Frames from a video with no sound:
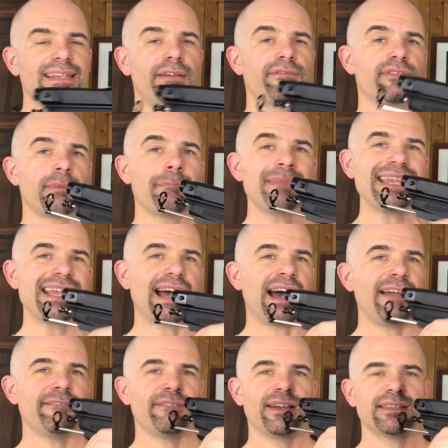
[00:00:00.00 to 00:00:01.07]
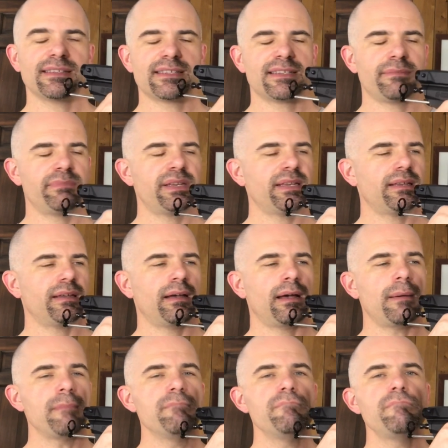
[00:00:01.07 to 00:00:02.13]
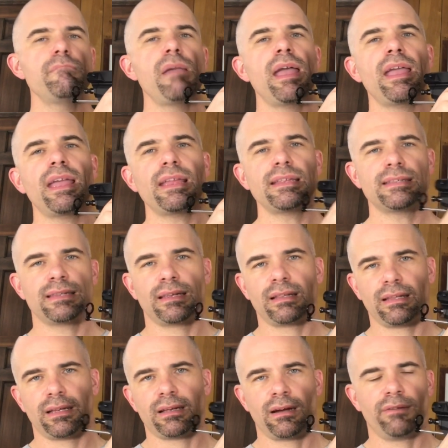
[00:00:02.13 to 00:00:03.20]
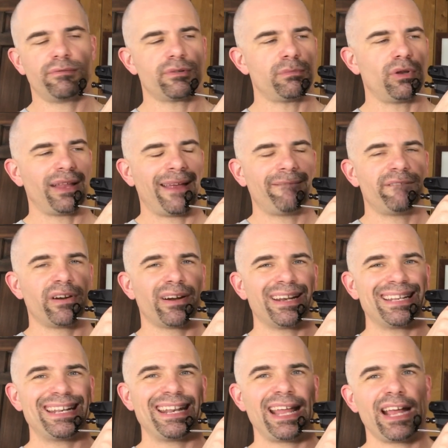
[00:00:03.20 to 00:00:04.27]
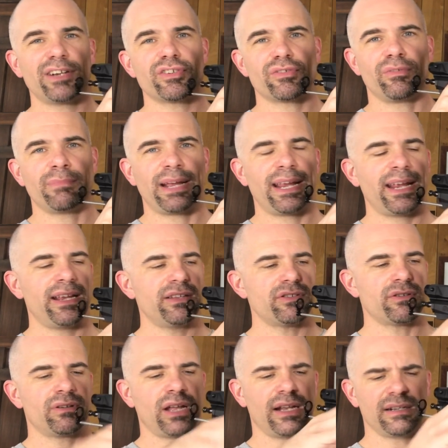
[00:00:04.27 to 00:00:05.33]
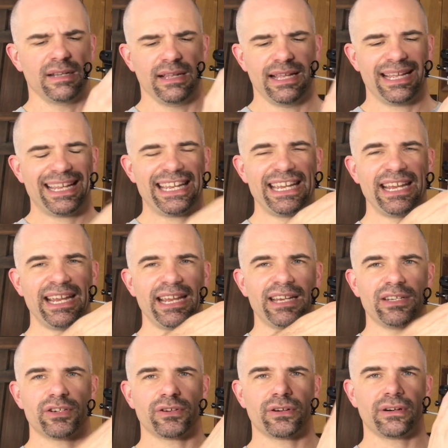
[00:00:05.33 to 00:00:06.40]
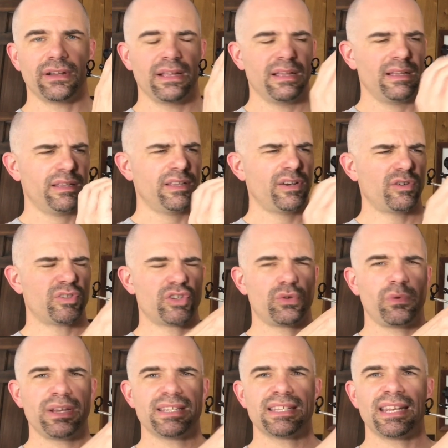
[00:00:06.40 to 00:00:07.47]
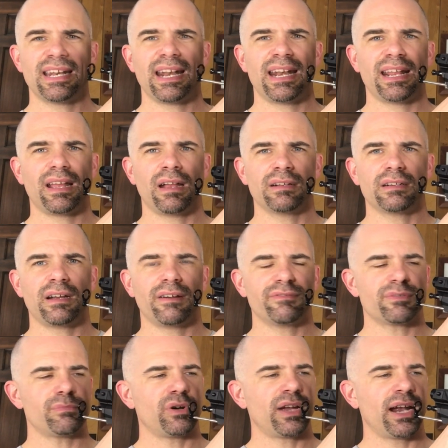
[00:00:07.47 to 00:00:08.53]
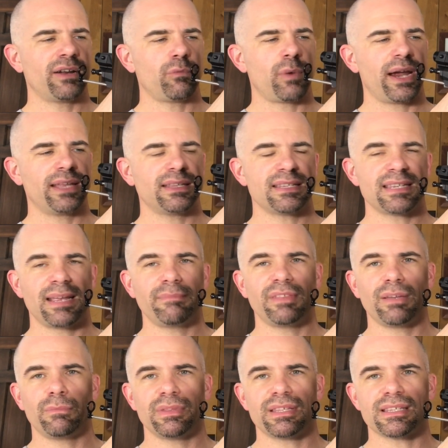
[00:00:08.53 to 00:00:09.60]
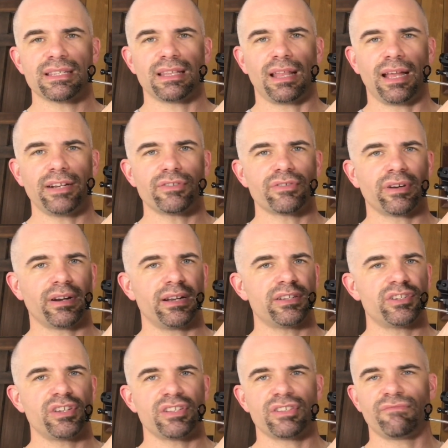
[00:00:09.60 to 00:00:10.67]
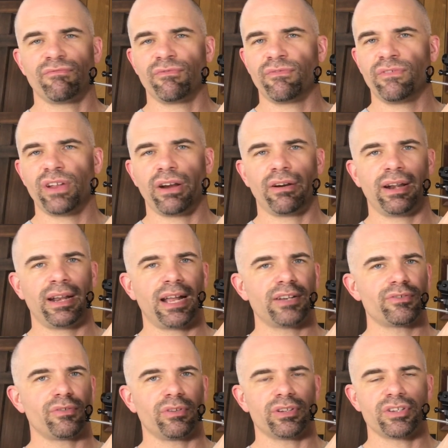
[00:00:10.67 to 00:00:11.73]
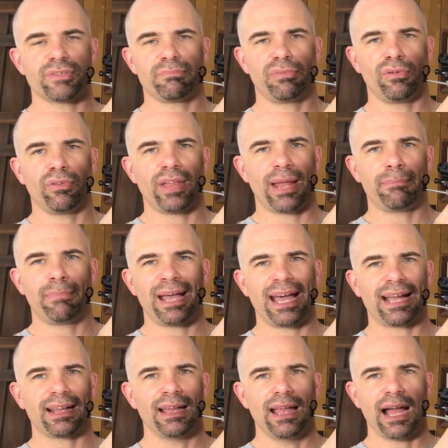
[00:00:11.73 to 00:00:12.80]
Now for me, I find this to be amazingly comfortable and very natural. My hands are not kinked or twisted in any uncomfortable kind of way. And the same thing with the slide trigger. It's just very natural to just pull that back.